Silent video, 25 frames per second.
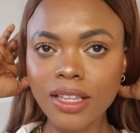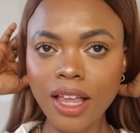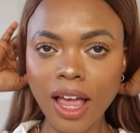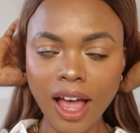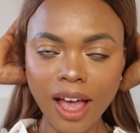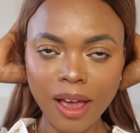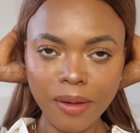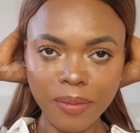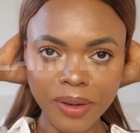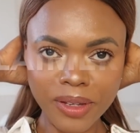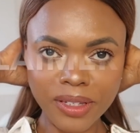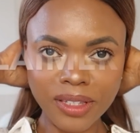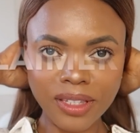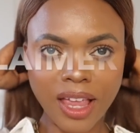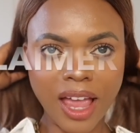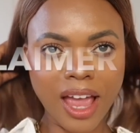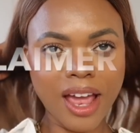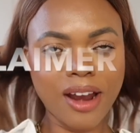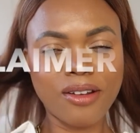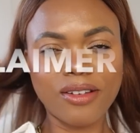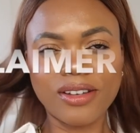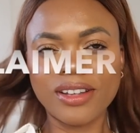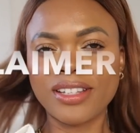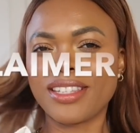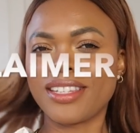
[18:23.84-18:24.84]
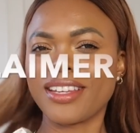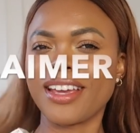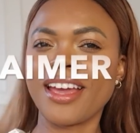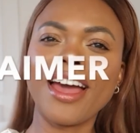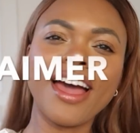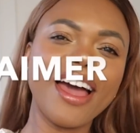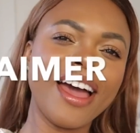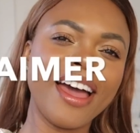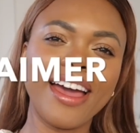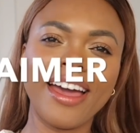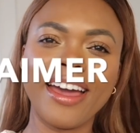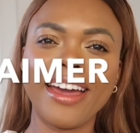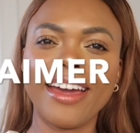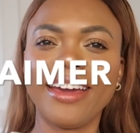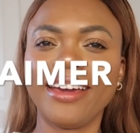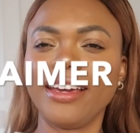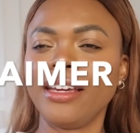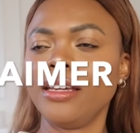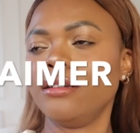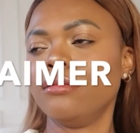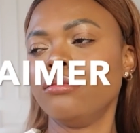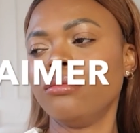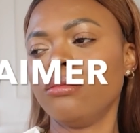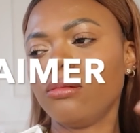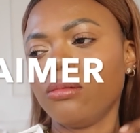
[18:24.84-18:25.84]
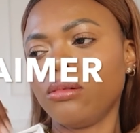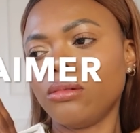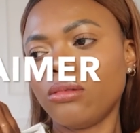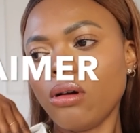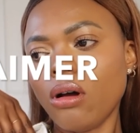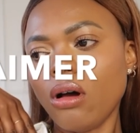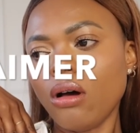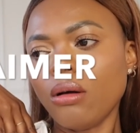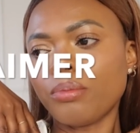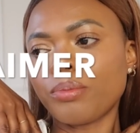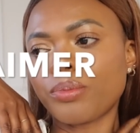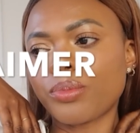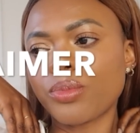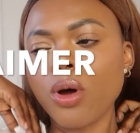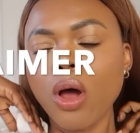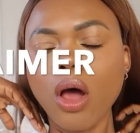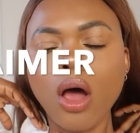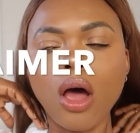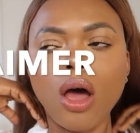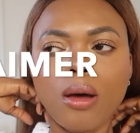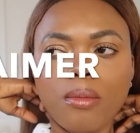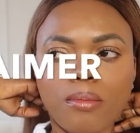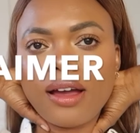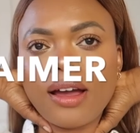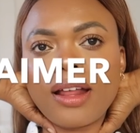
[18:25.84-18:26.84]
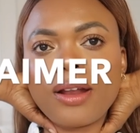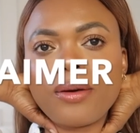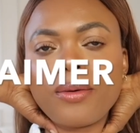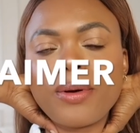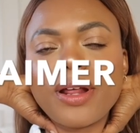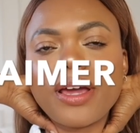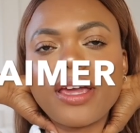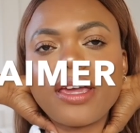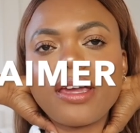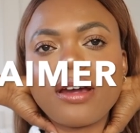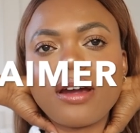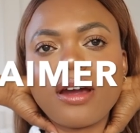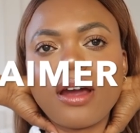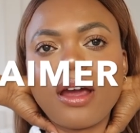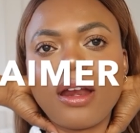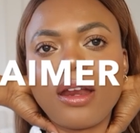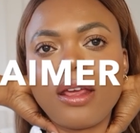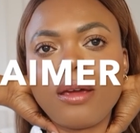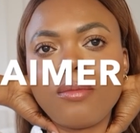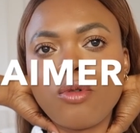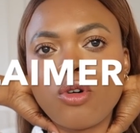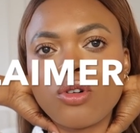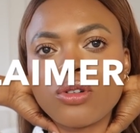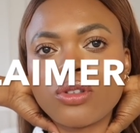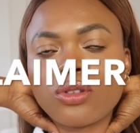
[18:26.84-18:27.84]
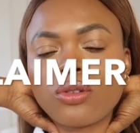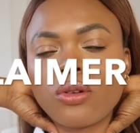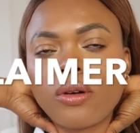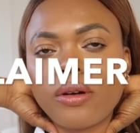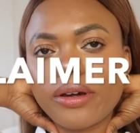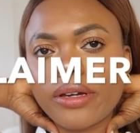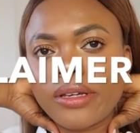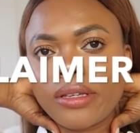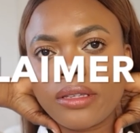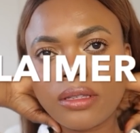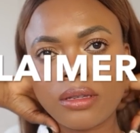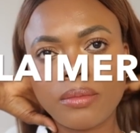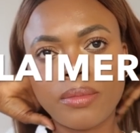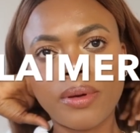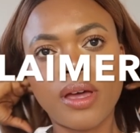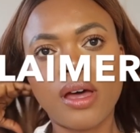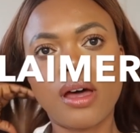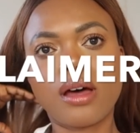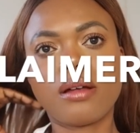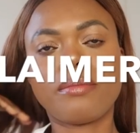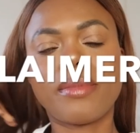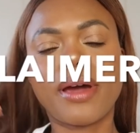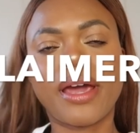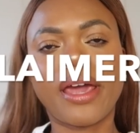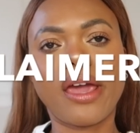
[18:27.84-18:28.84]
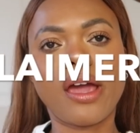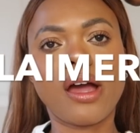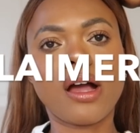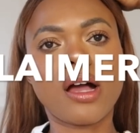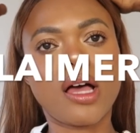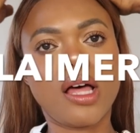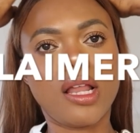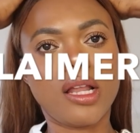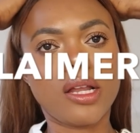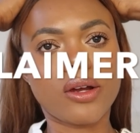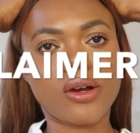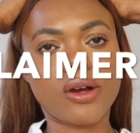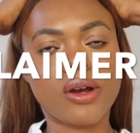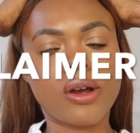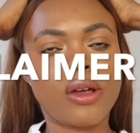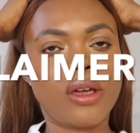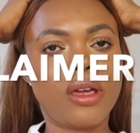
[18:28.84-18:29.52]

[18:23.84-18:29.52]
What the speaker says: Happy Saturday! Whoop whoop! I don't want to hear any more stories about my hair color.